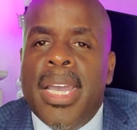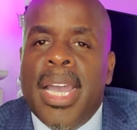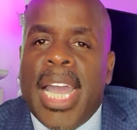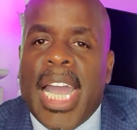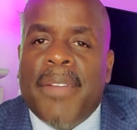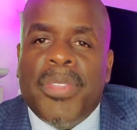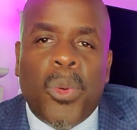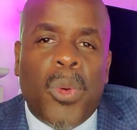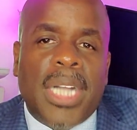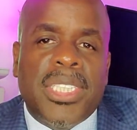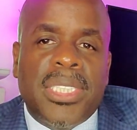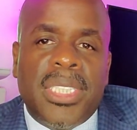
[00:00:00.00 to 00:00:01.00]
After
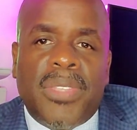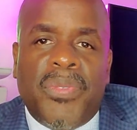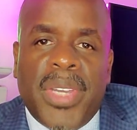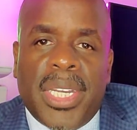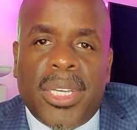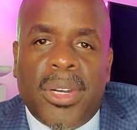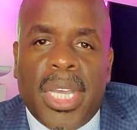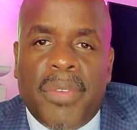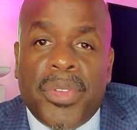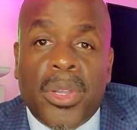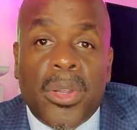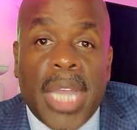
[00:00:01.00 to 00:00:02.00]
watching this video, if
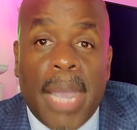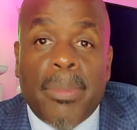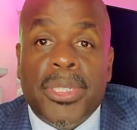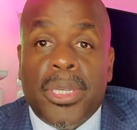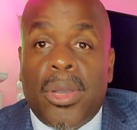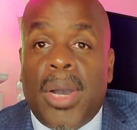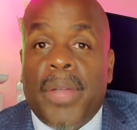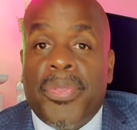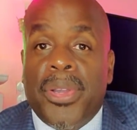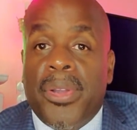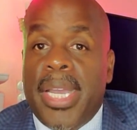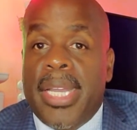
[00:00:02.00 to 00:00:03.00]
you're able to go out
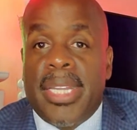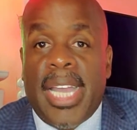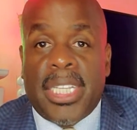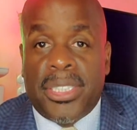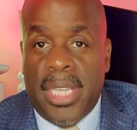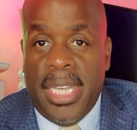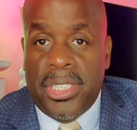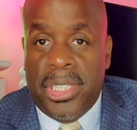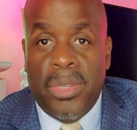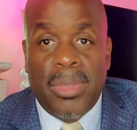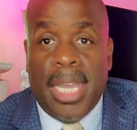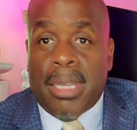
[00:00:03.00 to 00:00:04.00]
there and
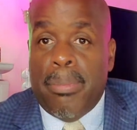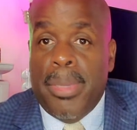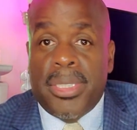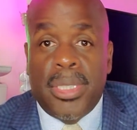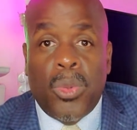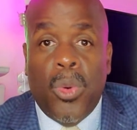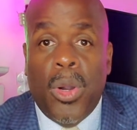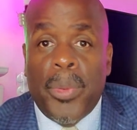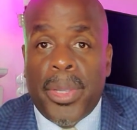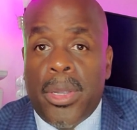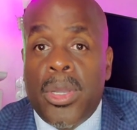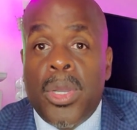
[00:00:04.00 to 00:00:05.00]
execute like a business
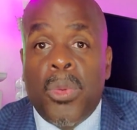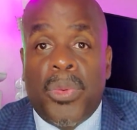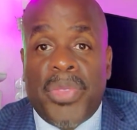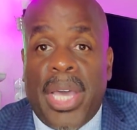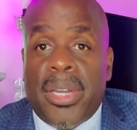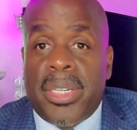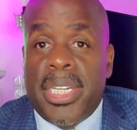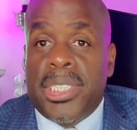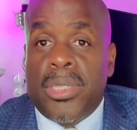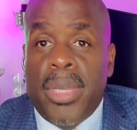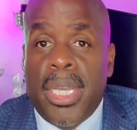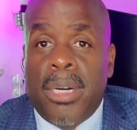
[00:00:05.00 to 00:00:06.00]
warrior without
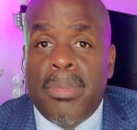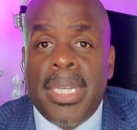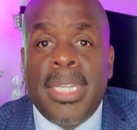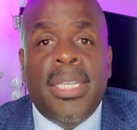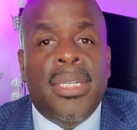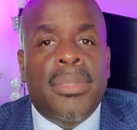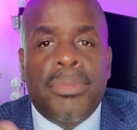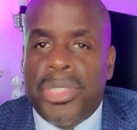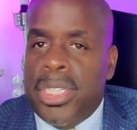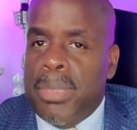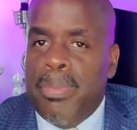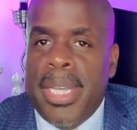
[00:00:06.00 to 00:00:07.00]
additional help,
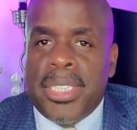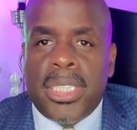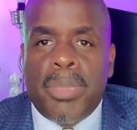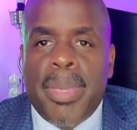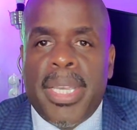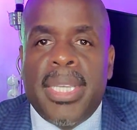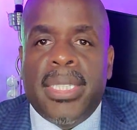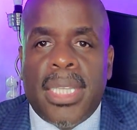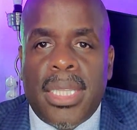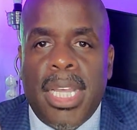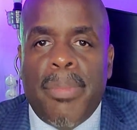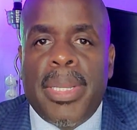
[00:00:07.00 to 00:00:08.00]
just message me to
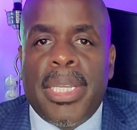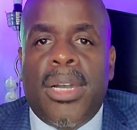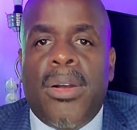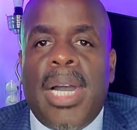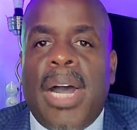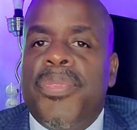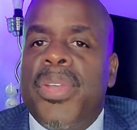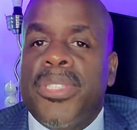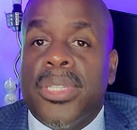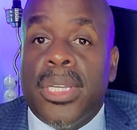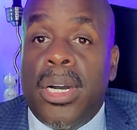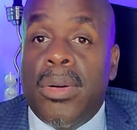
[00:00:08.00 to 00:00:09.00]
let me know how things
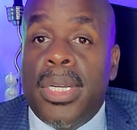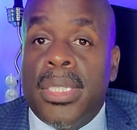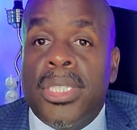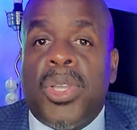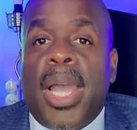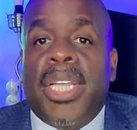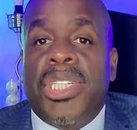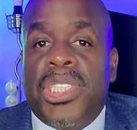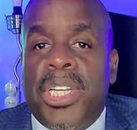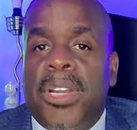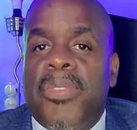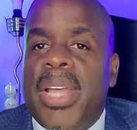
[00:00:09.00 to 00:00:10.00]
are going so I can
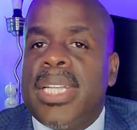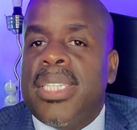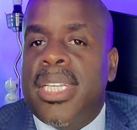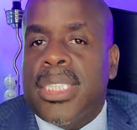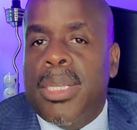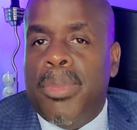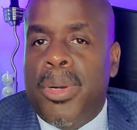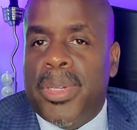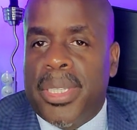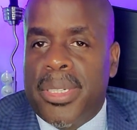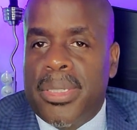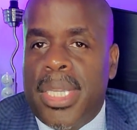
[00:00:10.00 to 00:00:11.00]
share that
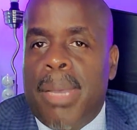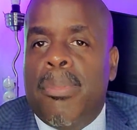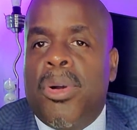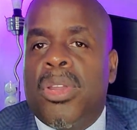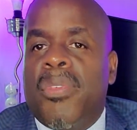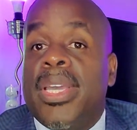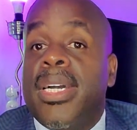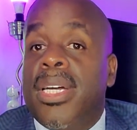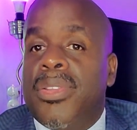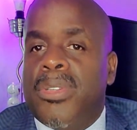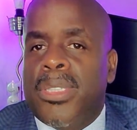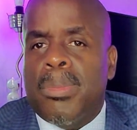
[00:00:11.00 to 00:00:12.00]
testimonial and motivate
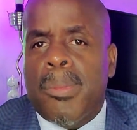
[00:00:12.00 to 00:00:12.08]
others.